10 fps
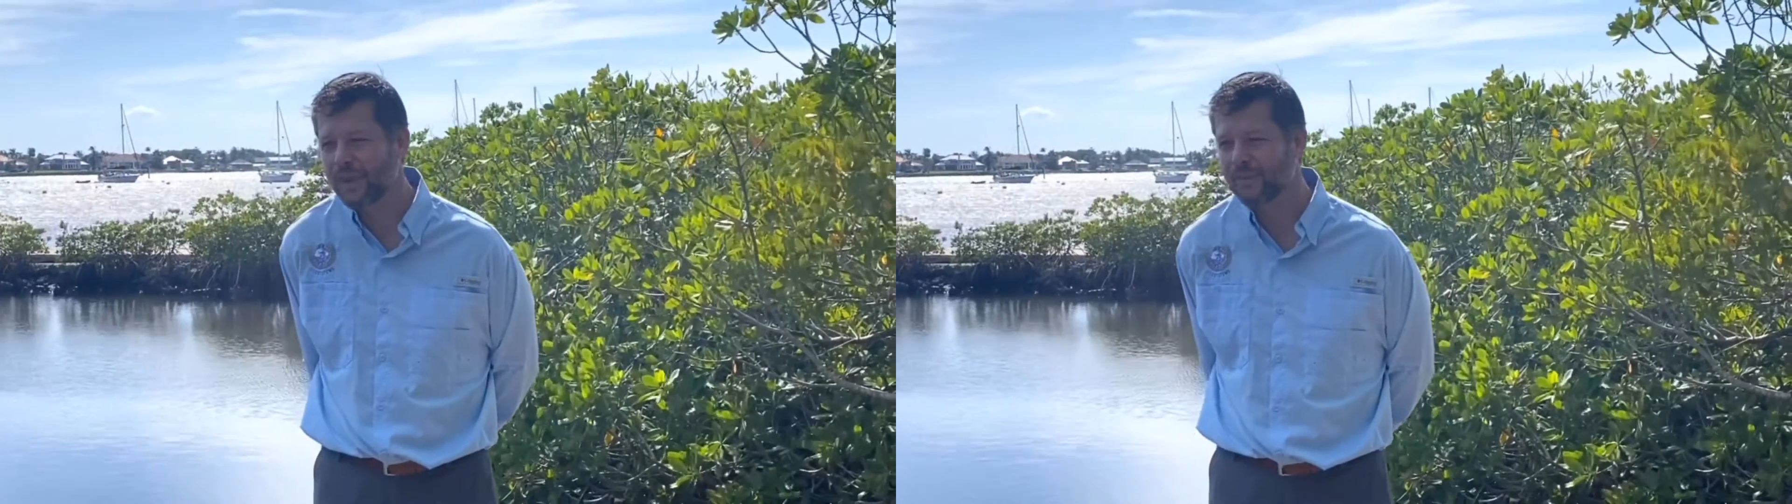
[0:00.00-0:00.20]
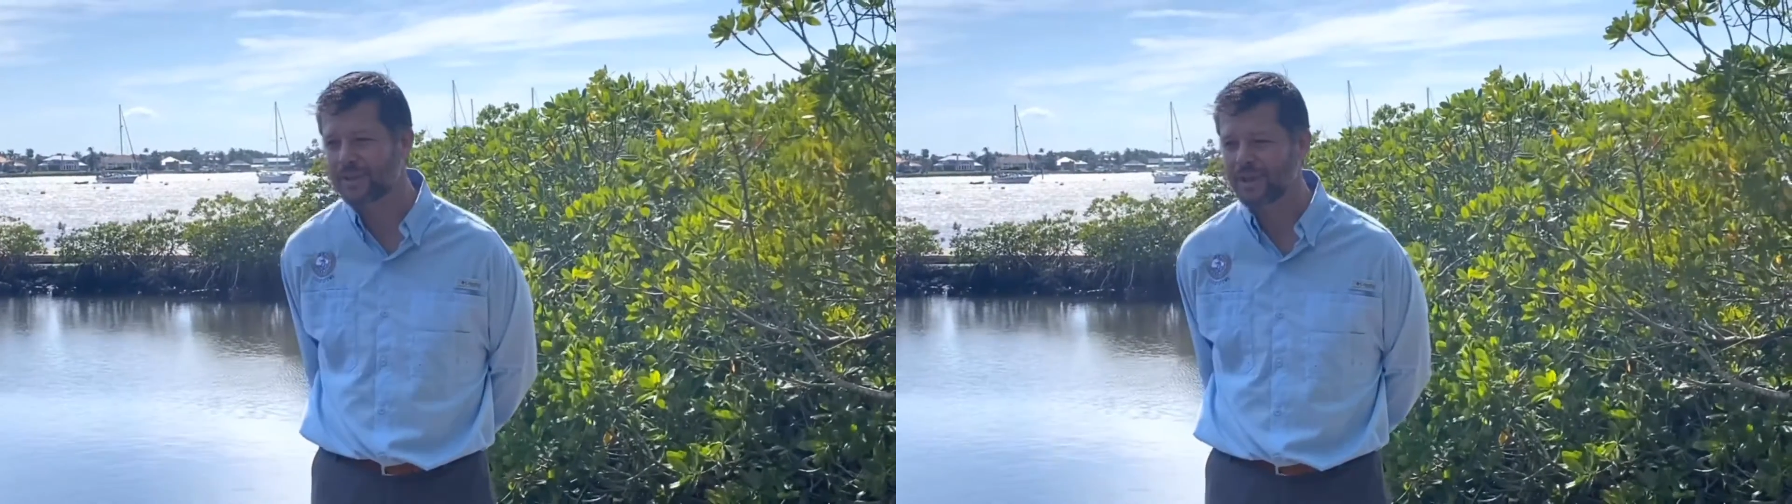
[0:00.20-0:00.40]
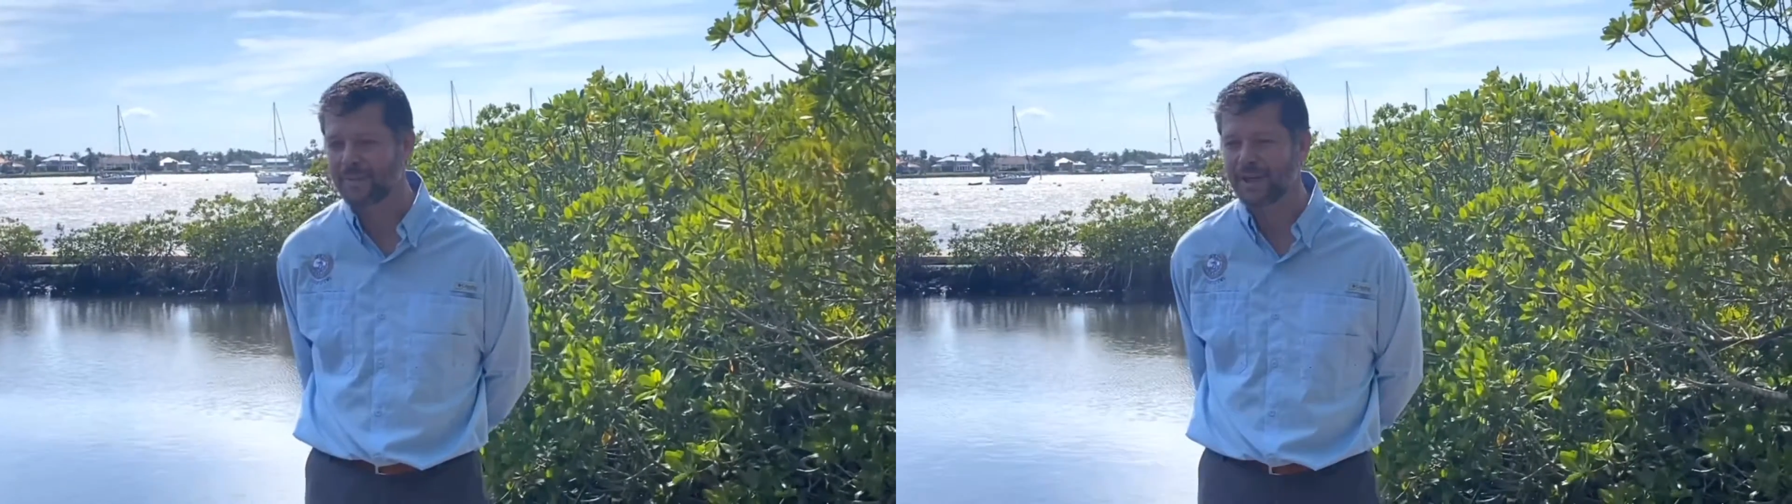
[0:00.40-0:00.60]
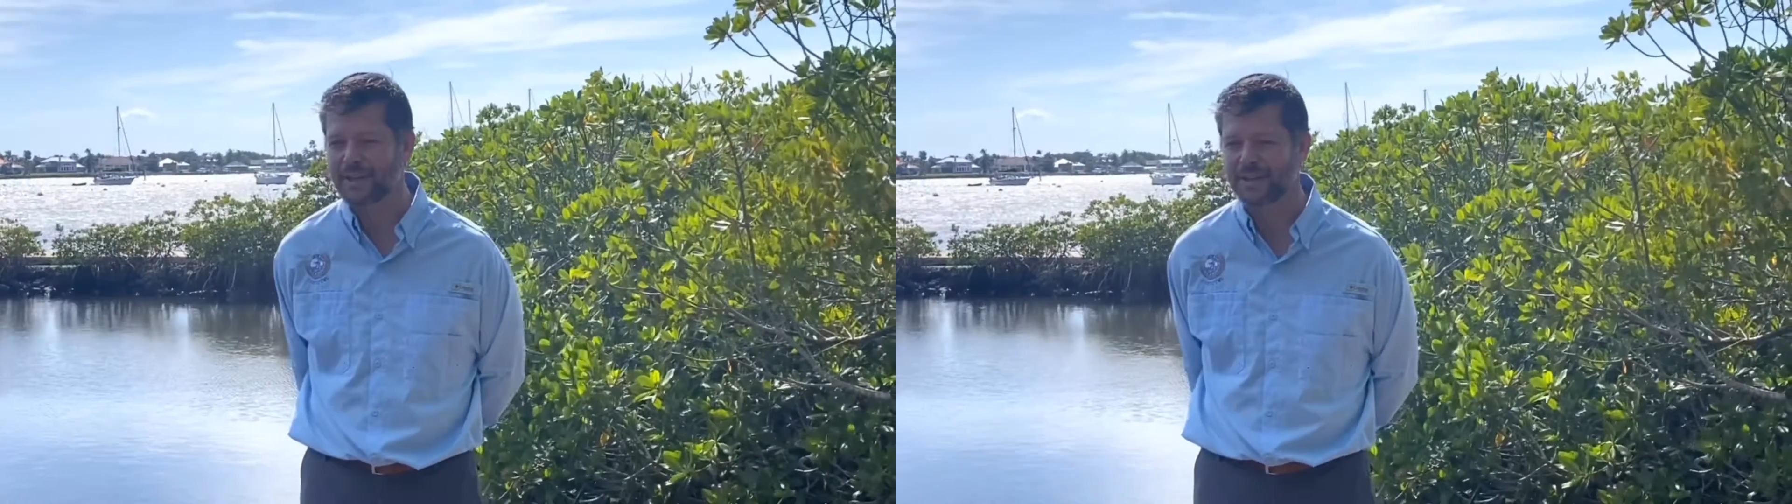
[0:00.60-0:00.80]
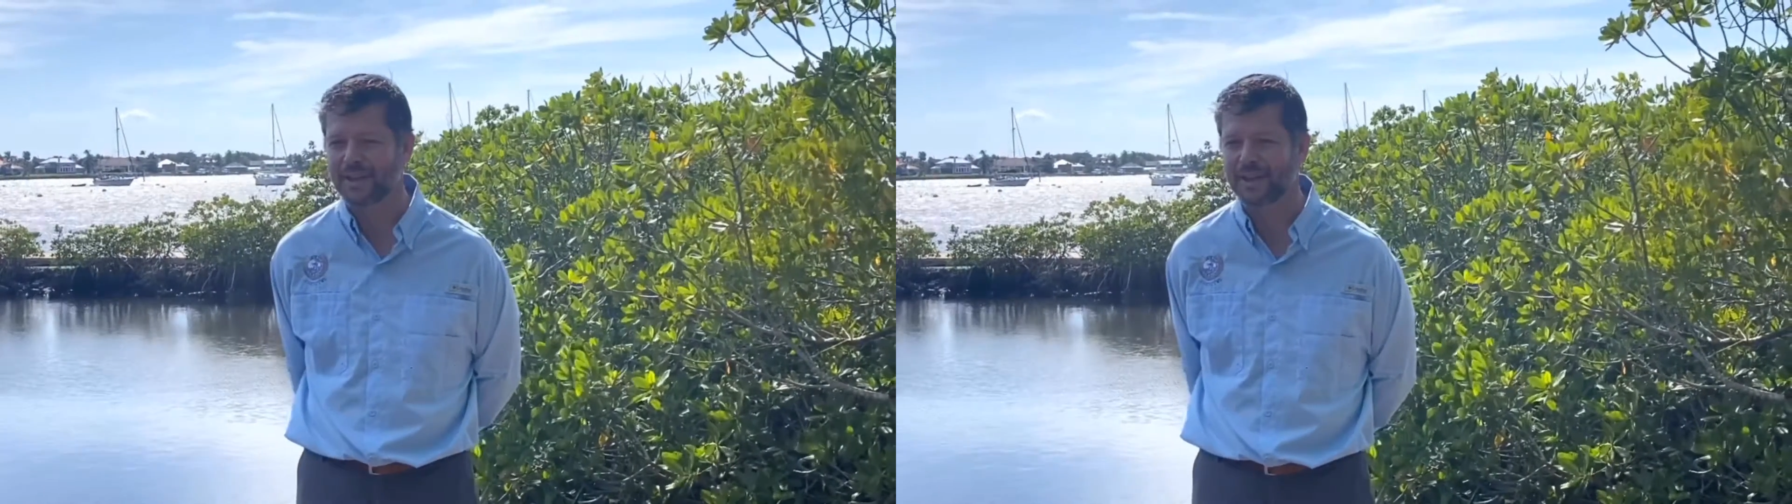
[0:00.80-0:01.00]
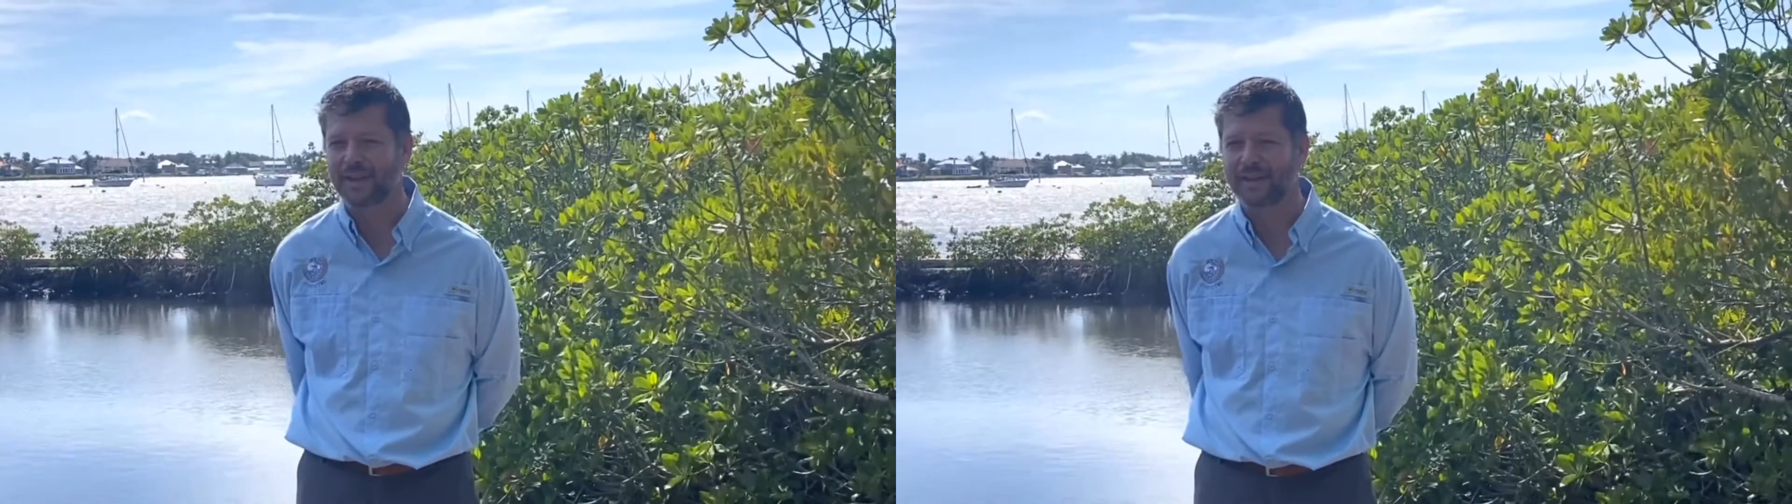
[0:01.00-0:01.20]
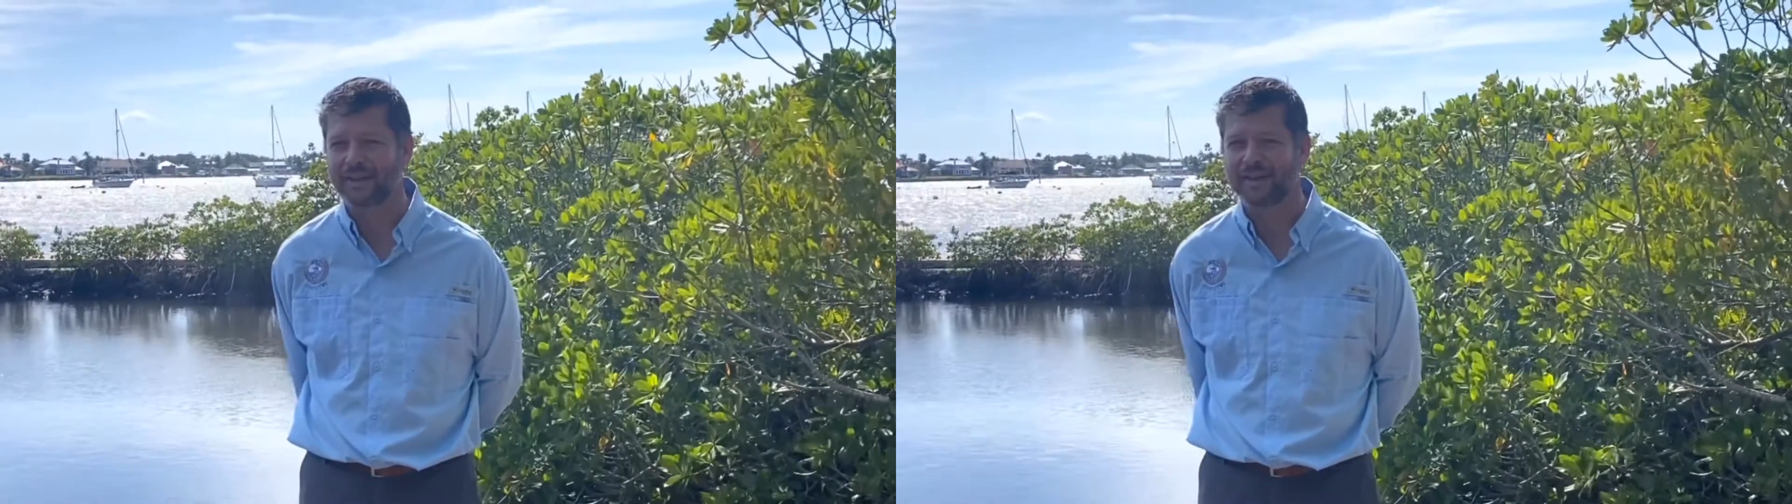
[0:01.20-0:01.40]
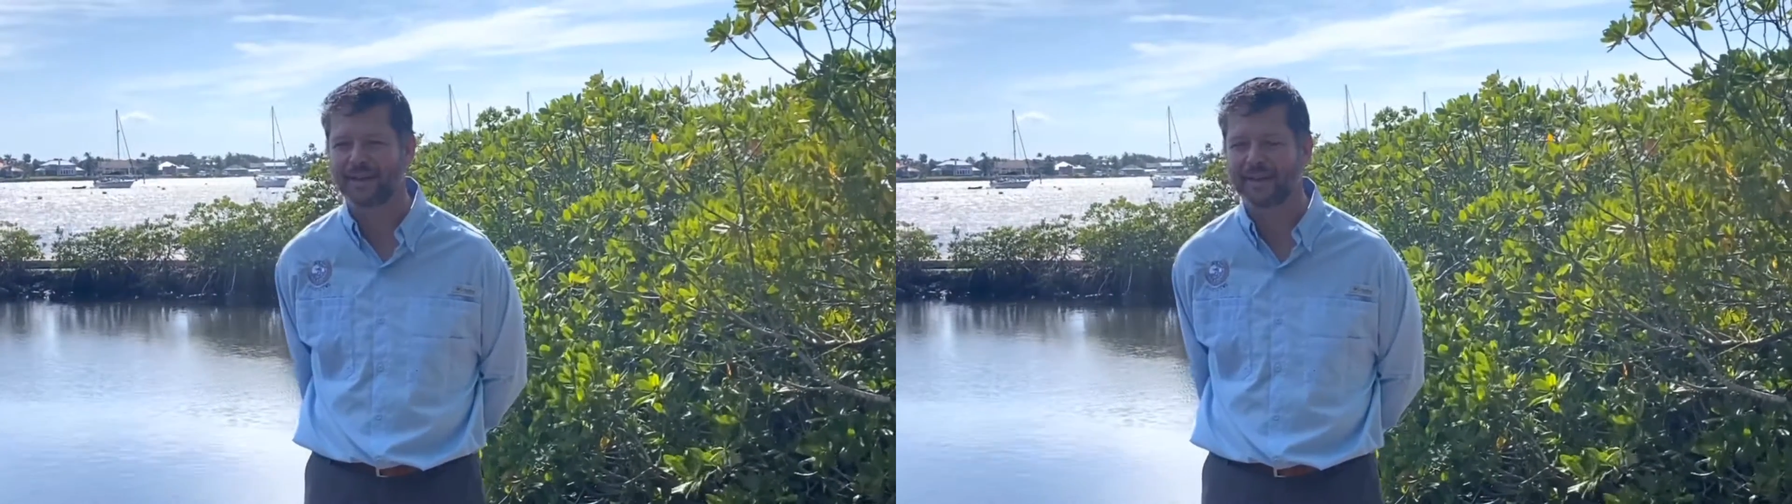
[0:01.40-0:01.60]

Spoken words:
we try to make sure that our